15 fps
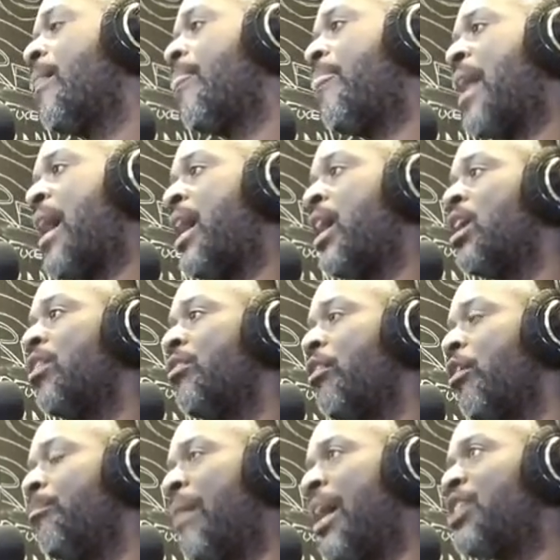that
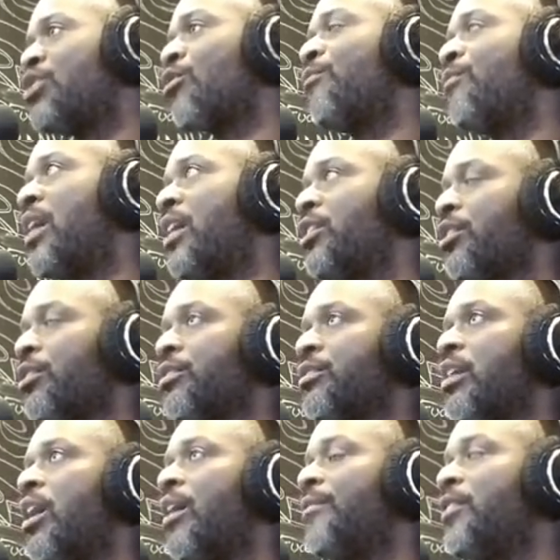the major funders
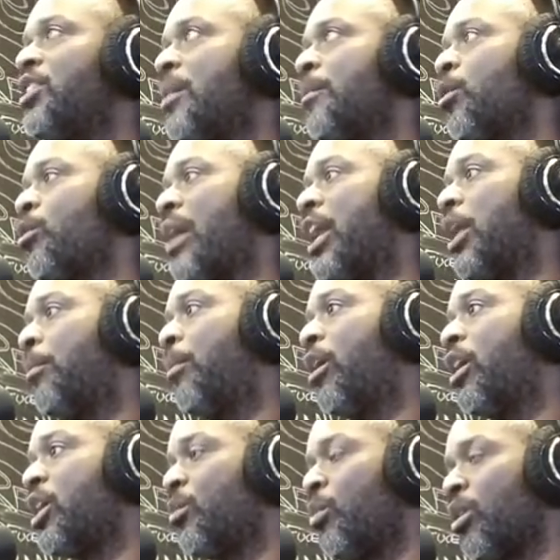of the Democratic
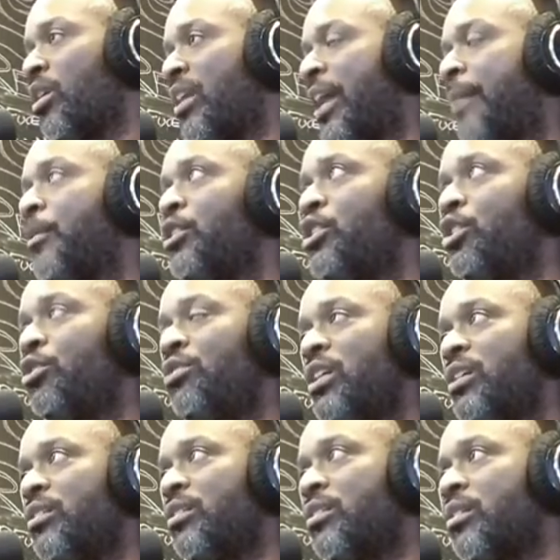Party were labor
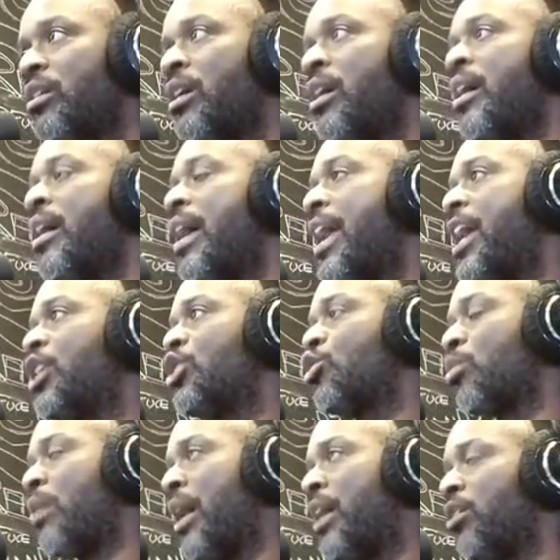unions and
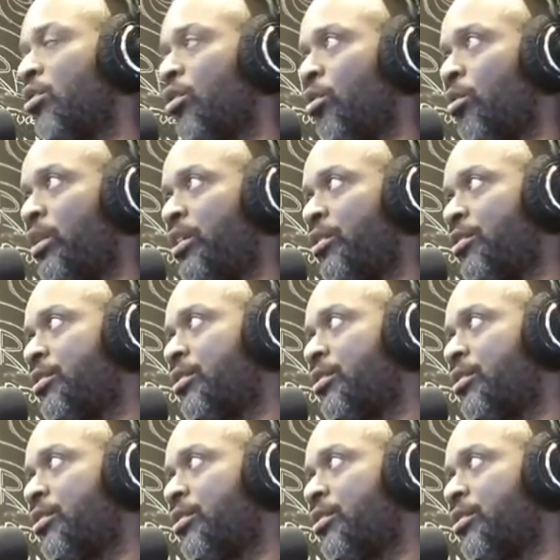trial lawyers.